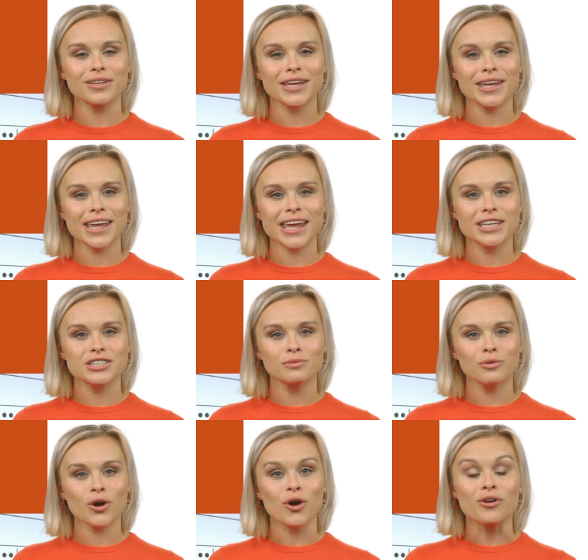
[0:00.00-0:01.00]
In an age
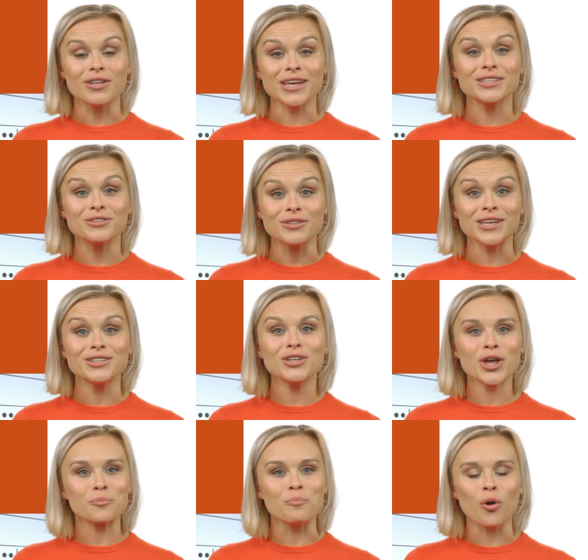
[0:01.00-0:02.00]
where online threats
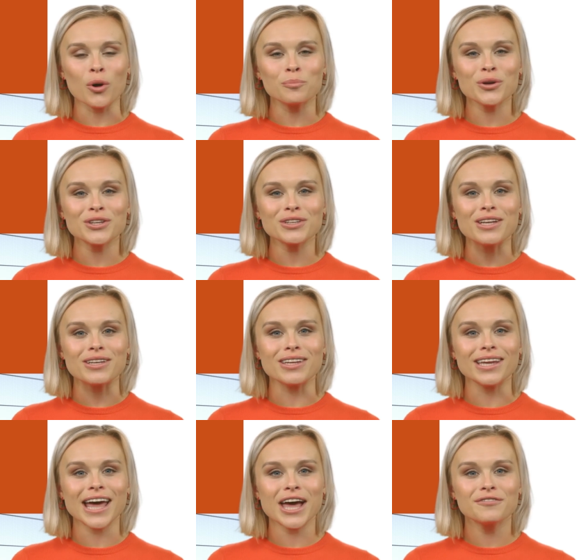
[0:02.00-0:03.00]
are more prevalent
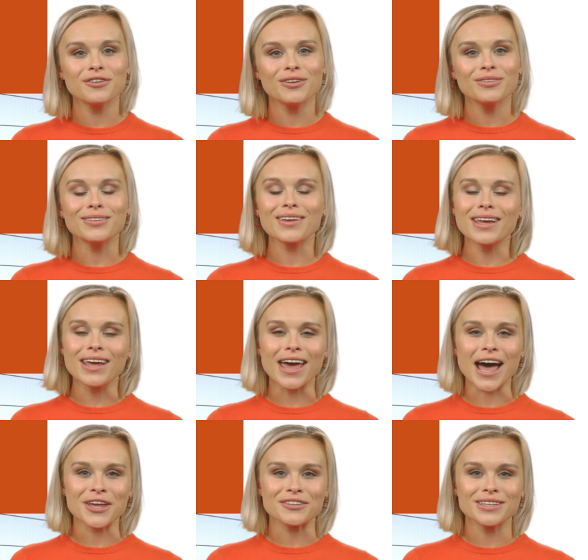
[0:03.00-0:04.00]
than ever,
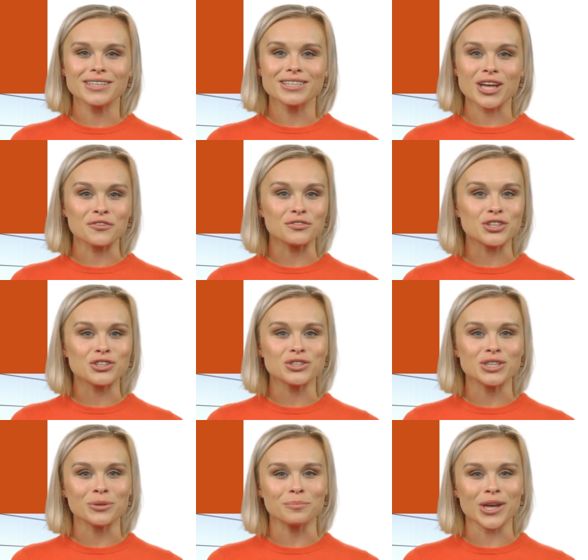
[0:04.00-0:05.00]
having this
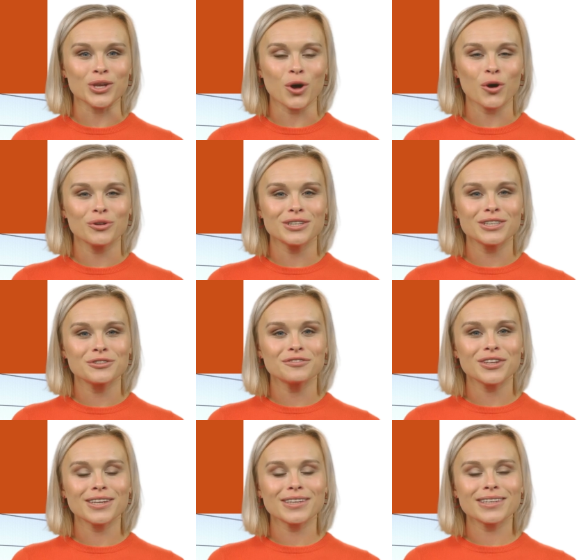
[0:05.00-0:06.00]
coverage can make all the
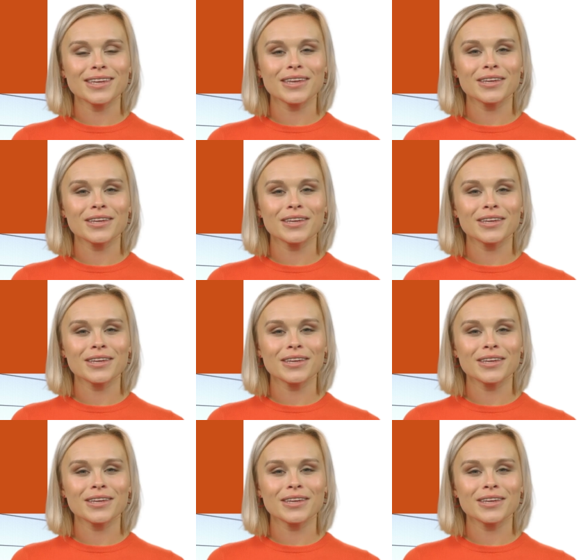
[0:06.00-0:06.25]
difference.